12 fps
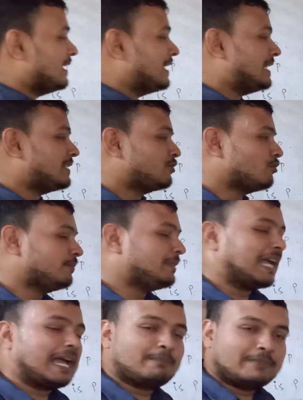It should be
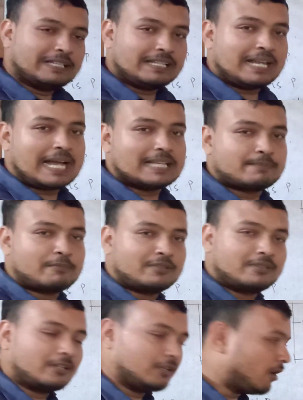happening as per
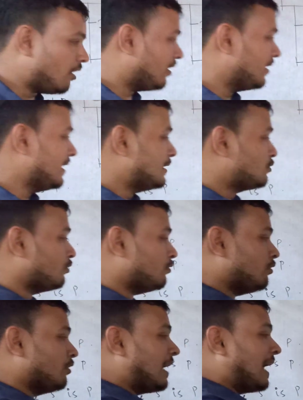the law.
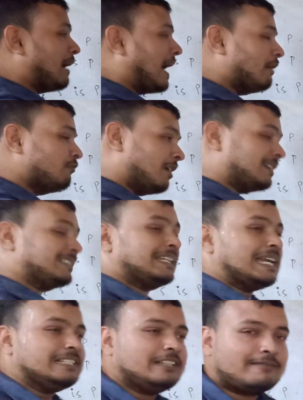So what
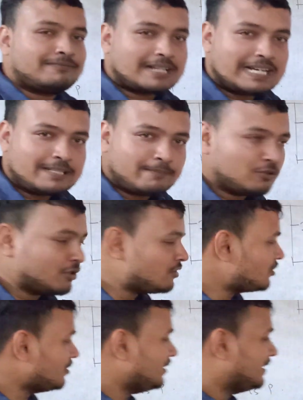kind of
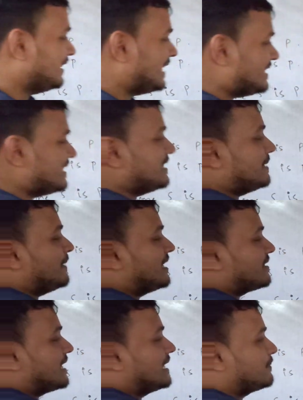transposition? Legitimate
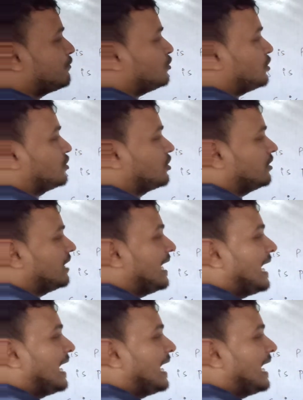transposition.